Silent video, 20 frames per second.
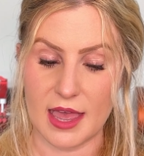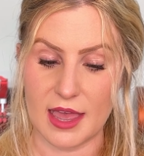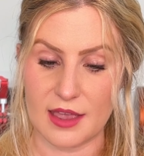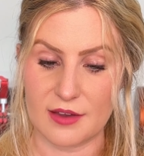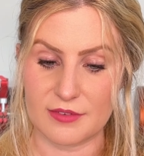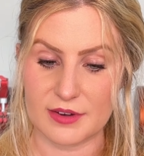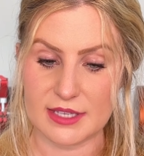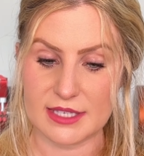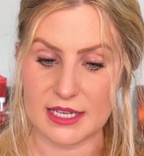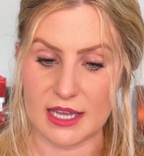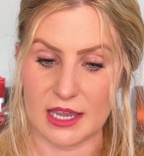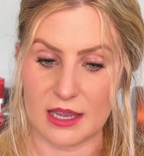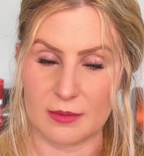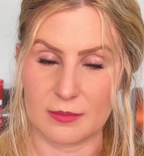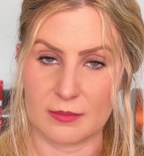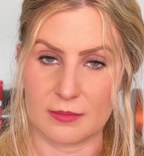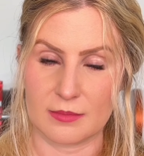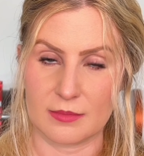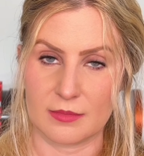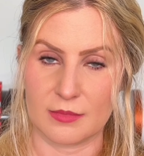Every
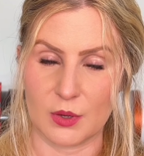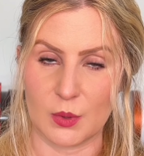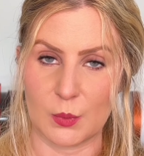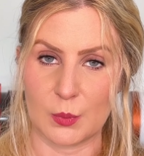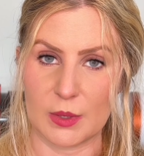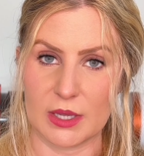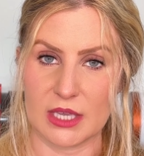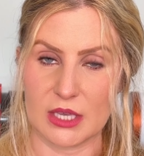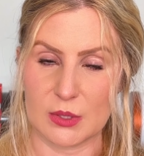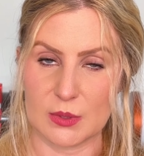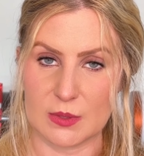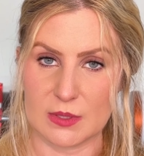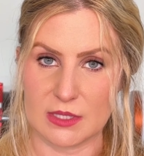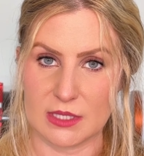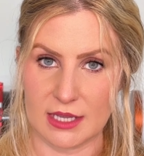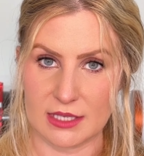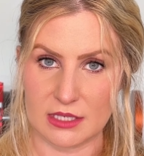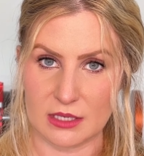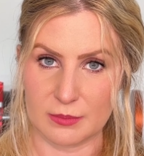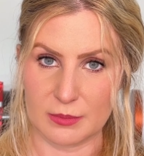time we
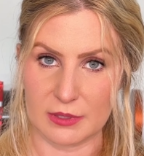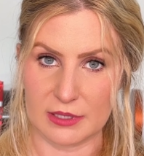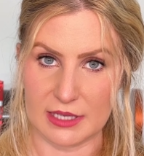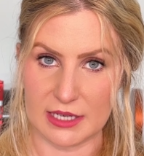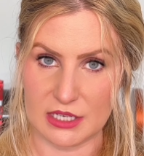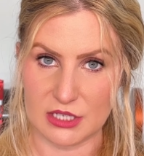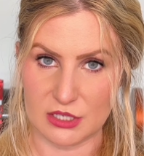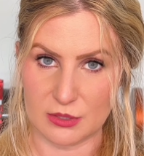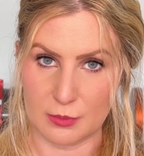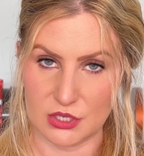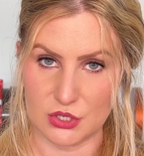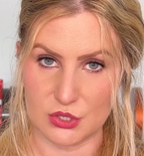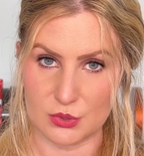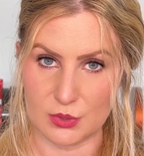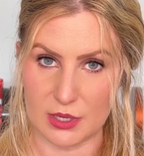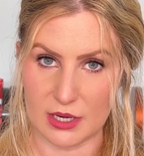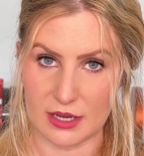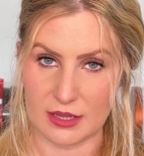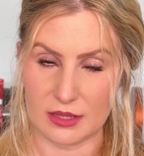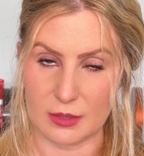use interpolation
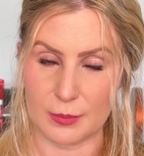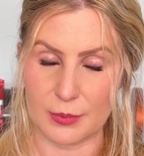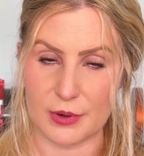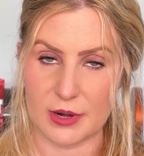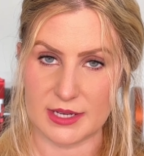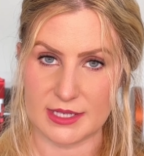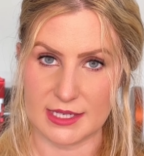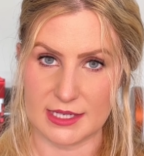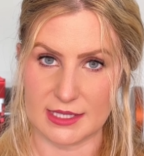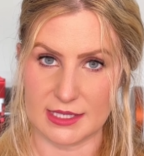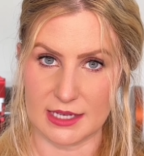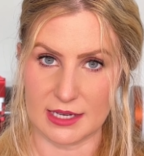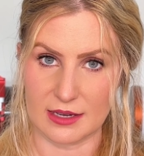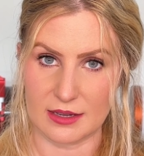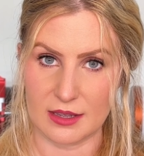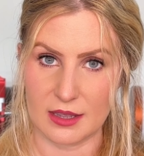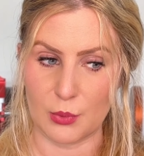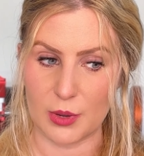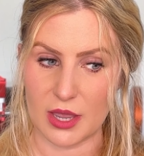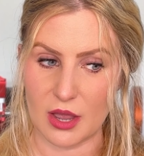during the
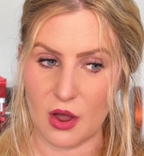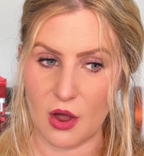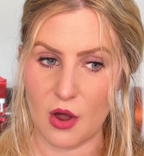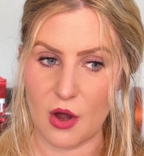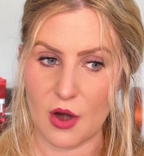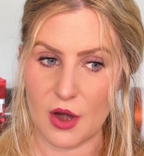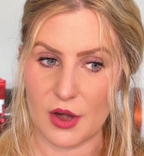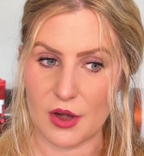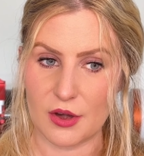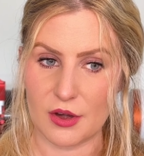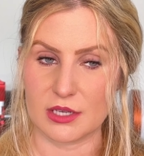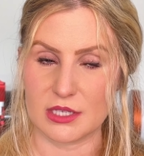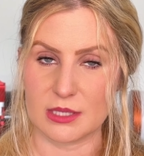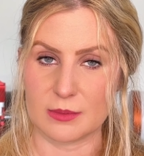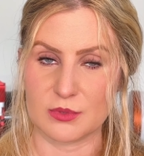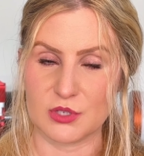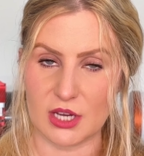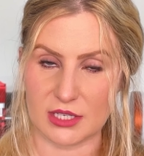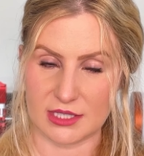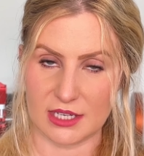processing, we are
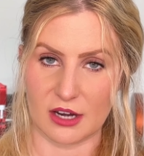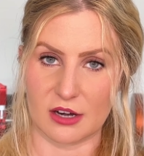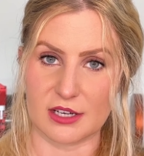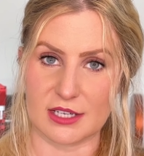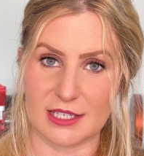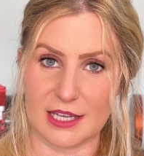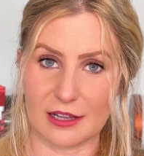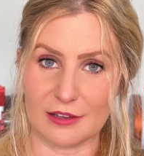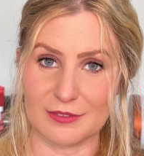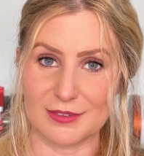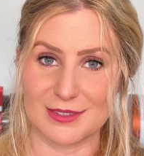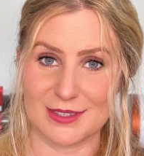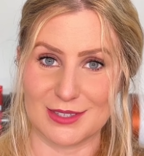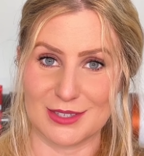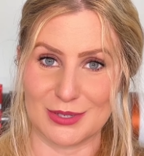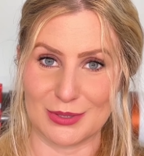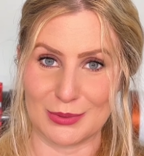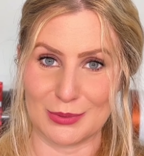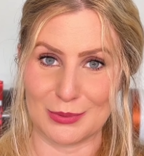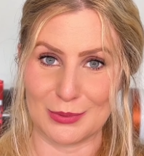subjecting ourselves
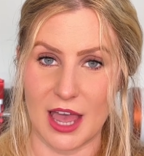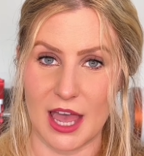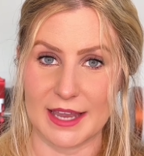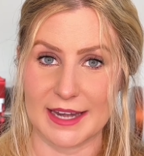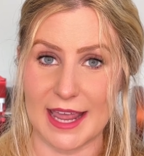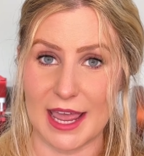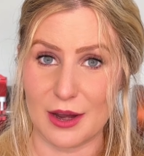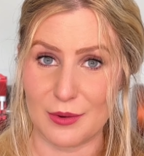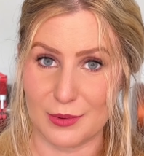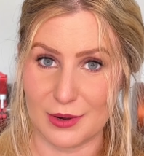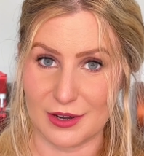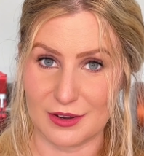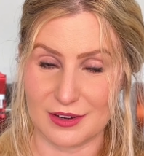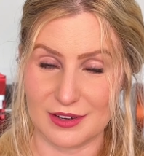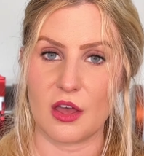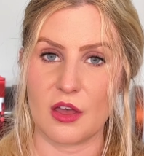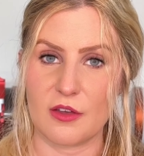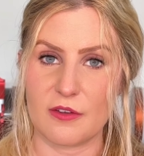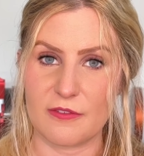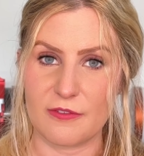to an error.
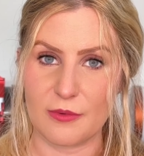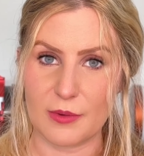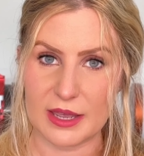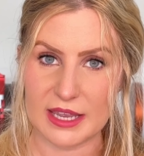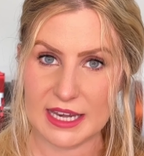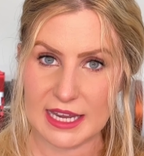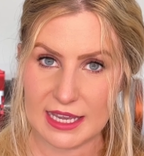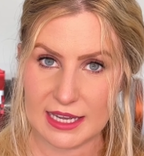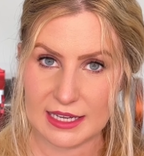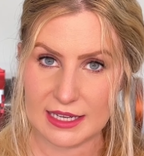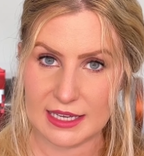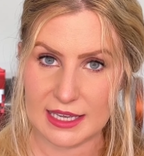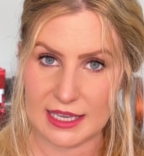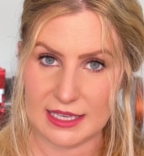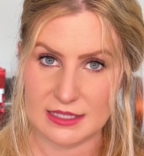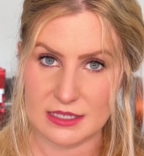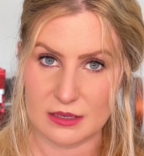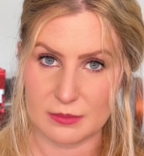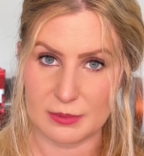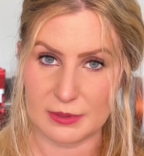Avoiding
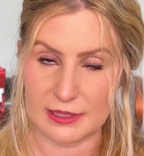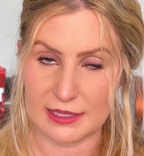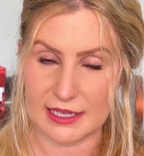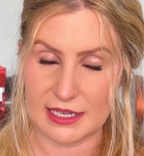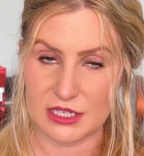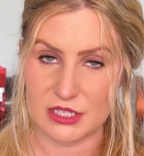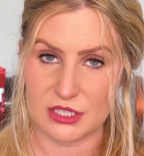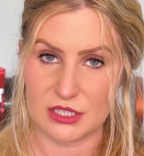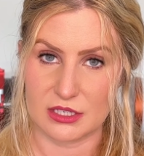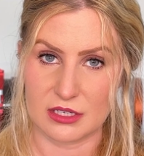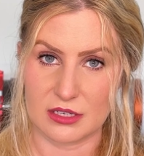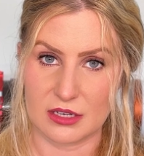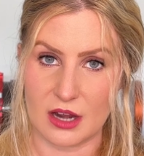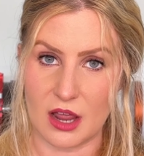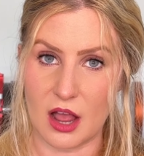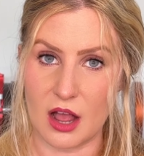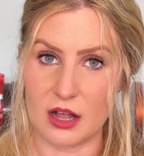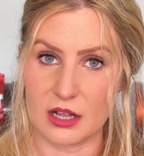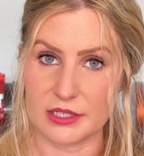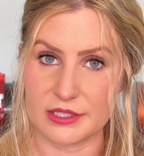interpolation
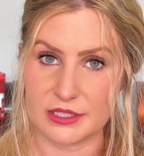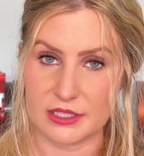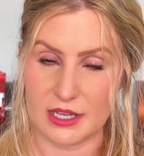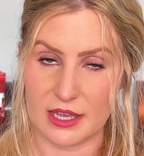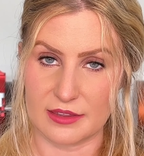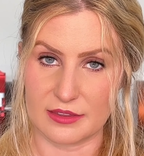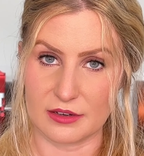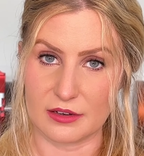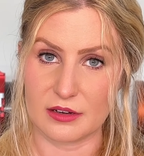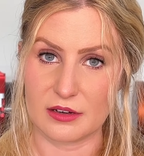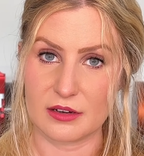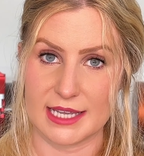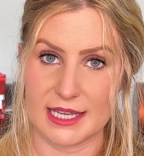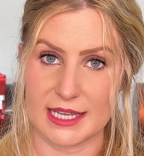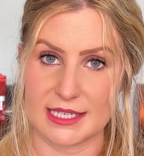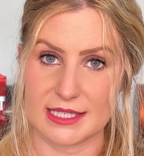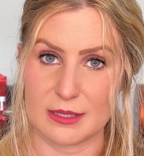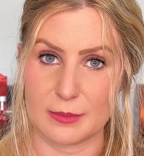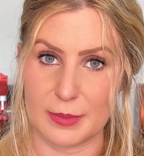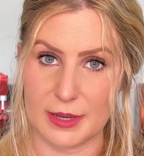altogether
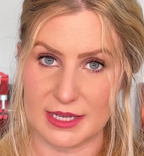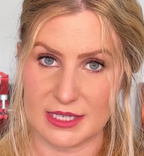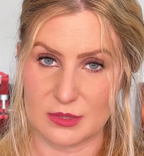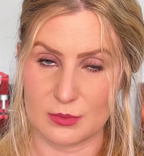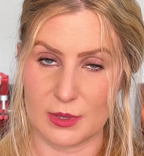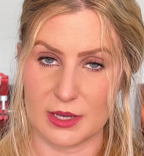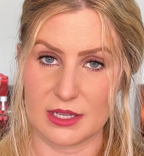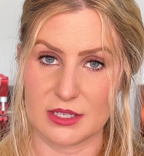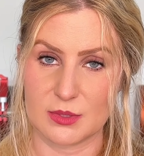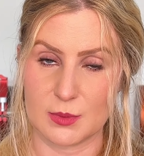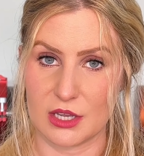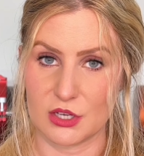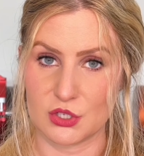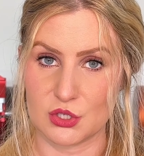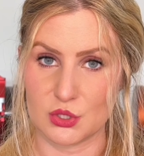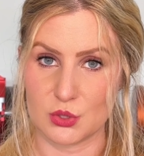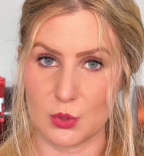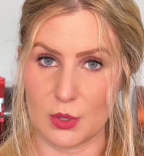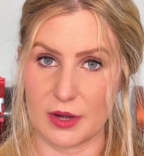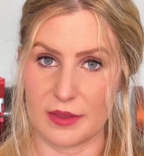is the best way to
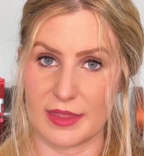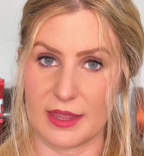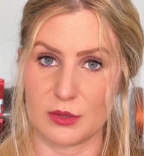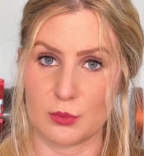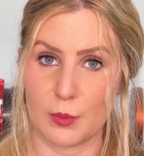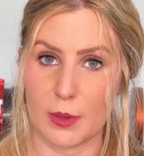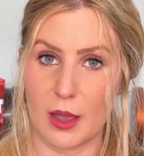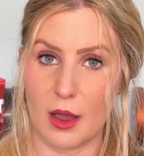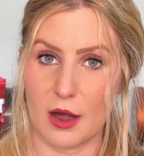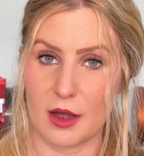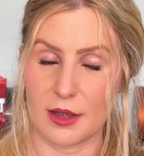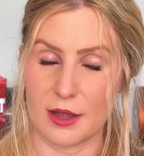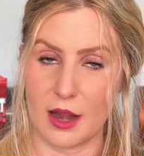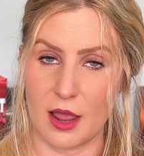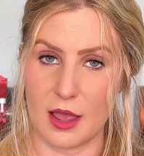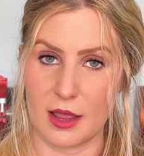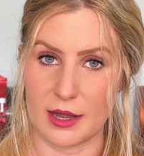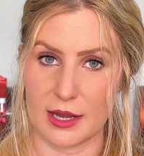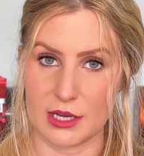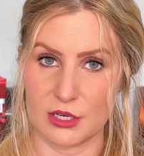ensure that we are
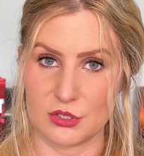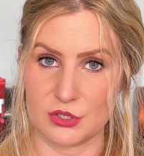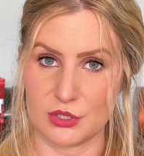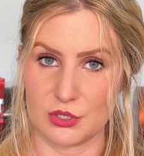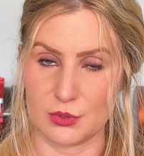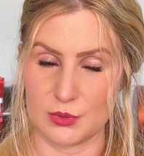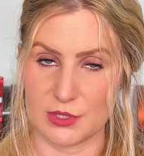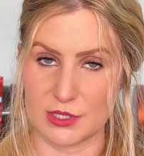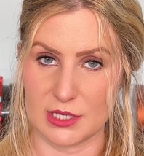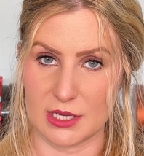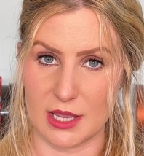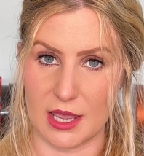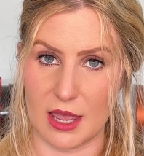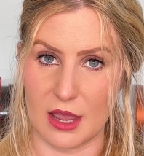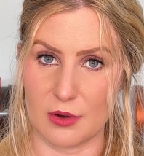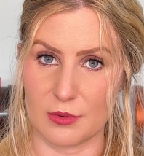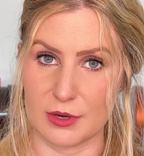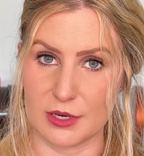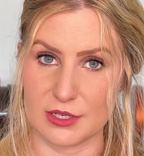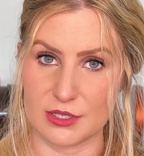not introducing
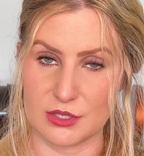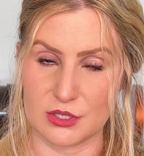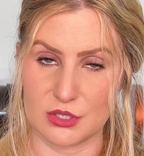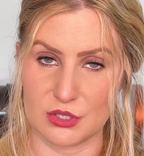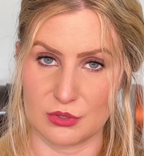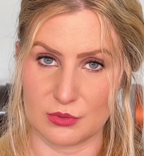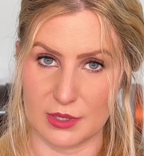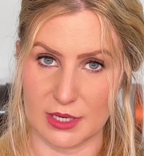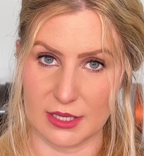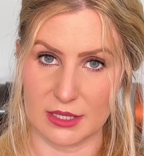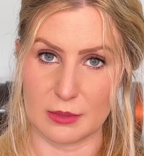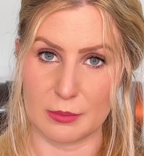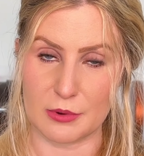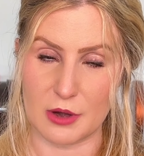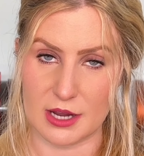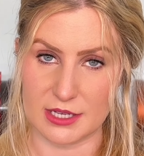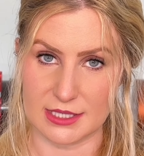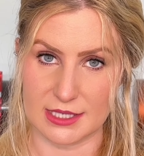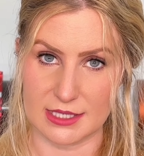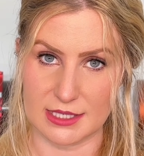errors during the
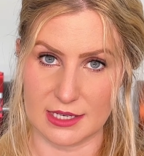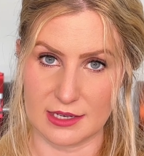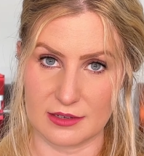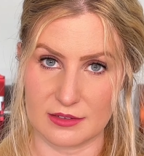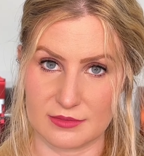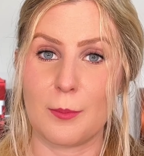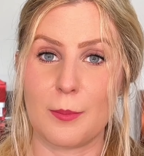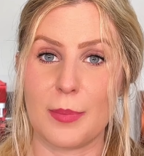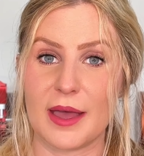processing.